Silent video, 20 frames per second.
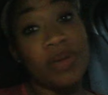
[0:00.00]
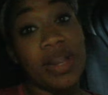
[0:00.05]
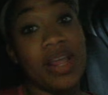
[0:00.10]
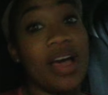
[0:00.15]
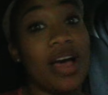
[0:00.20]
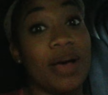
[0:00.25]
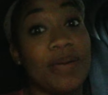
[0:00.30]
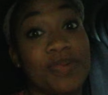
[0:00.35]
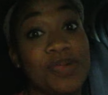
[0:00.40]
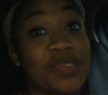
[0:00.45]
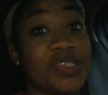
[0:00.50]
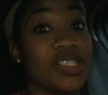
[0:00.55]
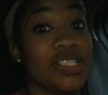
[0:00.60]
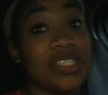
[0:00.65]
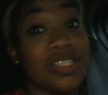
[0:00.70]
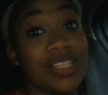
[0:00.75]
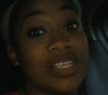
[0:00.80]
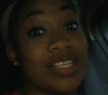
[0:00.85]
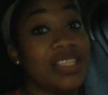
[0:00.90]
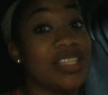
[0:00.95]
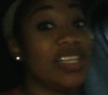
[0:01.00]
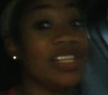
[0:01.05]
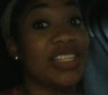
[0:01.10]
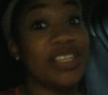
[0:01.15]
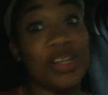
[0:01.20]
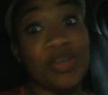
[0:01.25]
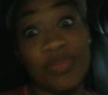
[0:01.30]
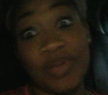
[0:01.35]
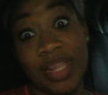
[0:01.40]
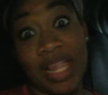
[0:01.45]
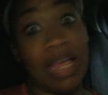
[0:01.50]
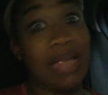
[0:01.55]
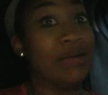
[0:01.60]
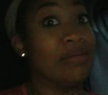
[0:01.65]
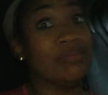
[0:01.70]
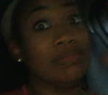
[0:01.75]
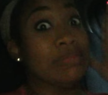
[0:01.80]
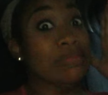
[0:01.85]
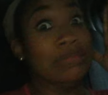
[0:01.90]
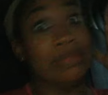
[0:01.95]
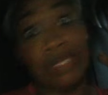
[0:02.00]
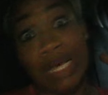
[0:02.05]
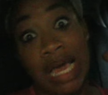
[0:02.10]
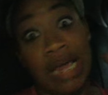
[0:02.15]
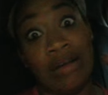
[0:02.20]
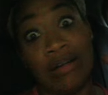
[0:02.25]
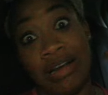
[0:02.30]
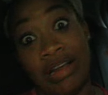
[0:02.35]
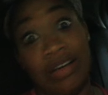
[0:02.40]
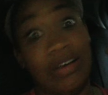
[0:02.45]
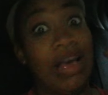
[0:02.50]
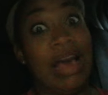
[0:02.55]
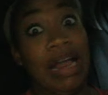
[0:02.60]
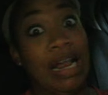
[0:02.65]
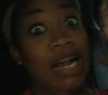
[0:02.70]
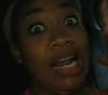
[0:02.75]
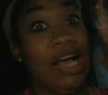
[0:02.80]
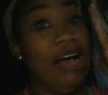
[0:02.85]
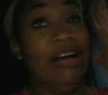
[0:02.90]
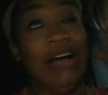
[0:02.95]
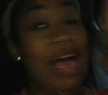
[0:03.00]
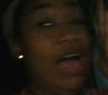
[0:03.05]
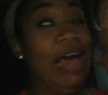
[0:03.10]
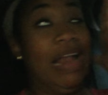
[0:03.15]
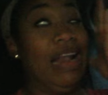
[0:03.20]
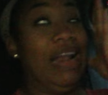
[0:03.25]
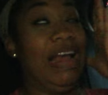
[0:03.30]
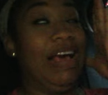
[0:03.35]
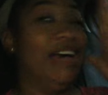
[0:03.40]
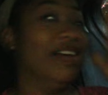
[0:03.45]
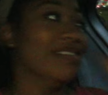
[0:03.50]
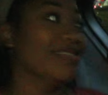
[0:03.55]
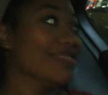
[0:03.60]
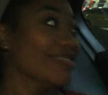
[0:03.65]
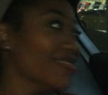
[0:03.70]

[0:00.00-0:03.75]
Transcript: many options because he's gonna be like, mm, I don't know, I don't know, I don't know.